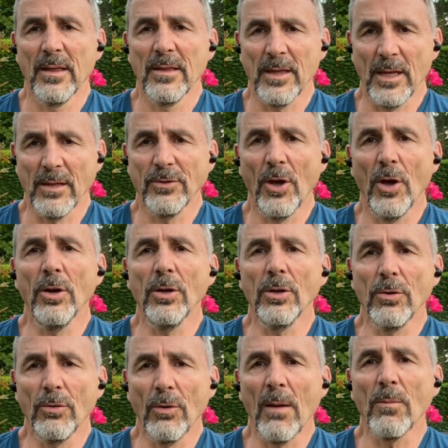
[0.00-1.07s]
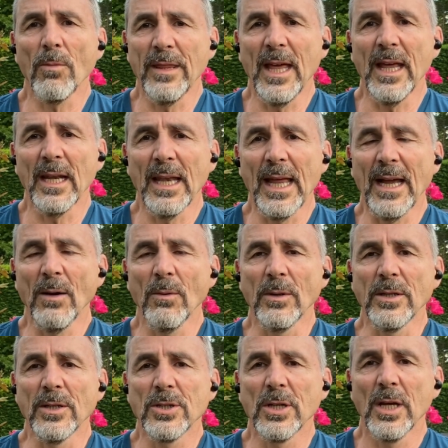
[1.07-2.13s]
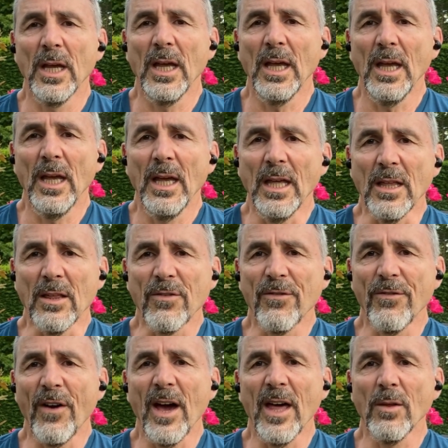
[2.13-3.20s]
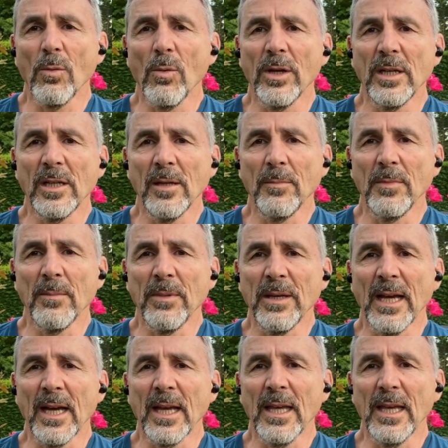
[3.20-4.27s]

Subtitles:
So Donald grew up with that language. His father wanted him to be a